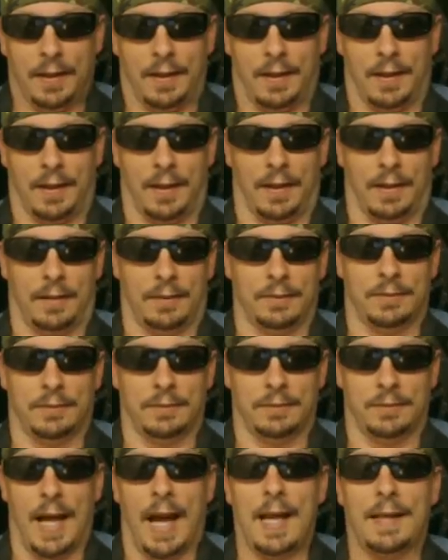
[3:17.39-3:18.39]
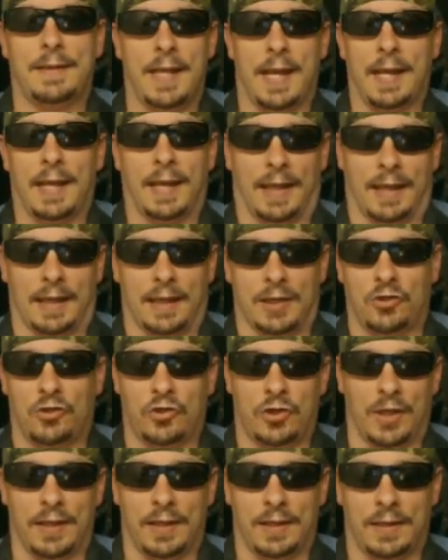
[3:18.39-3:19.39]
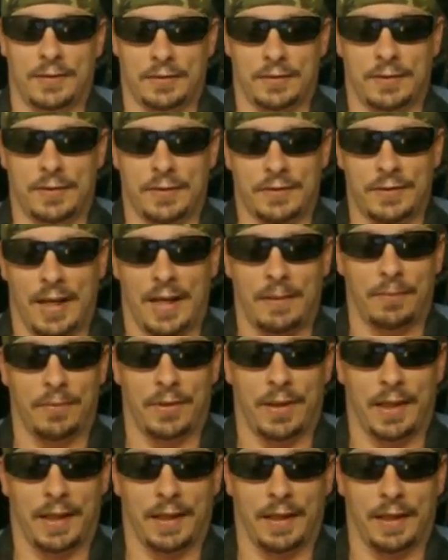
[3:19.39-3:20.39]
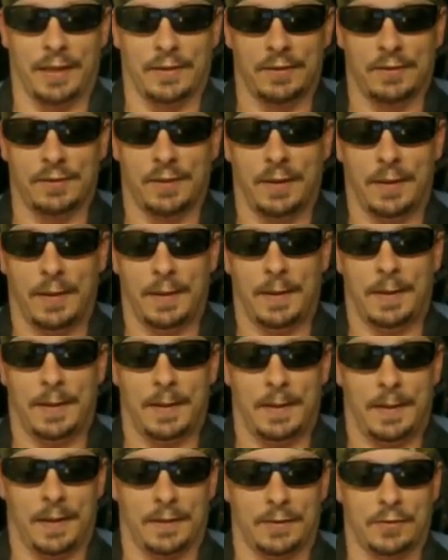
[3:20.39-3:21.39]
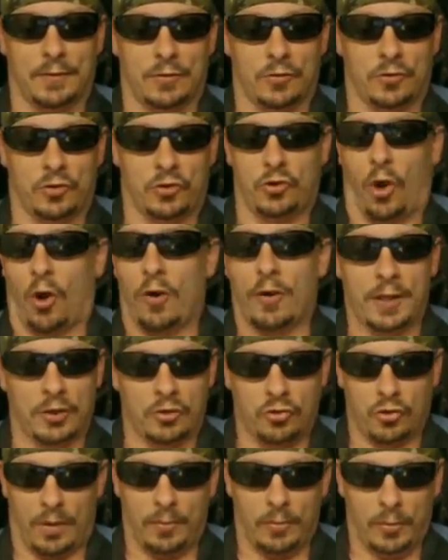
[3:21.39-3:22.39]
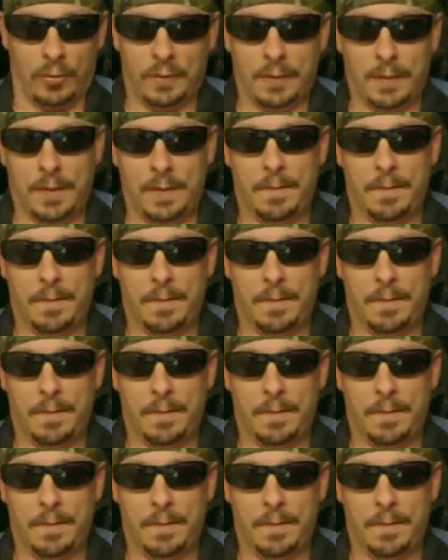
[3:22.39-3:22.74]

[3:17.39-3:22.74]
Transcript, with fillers: Uh, not taking any shit isn't the same thing as as starting trouble.